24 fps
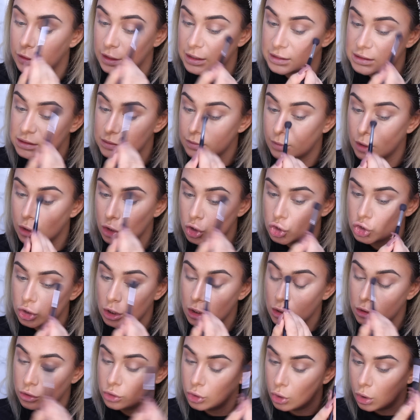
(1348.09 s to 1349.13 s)
this
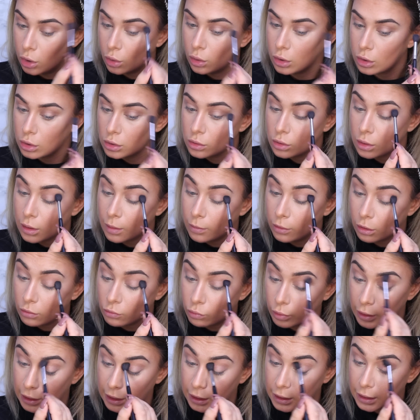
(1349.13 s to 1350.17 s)
motion, I'm
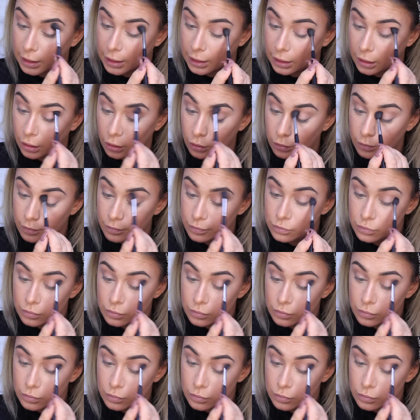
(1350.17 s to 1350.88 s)
not winging it out.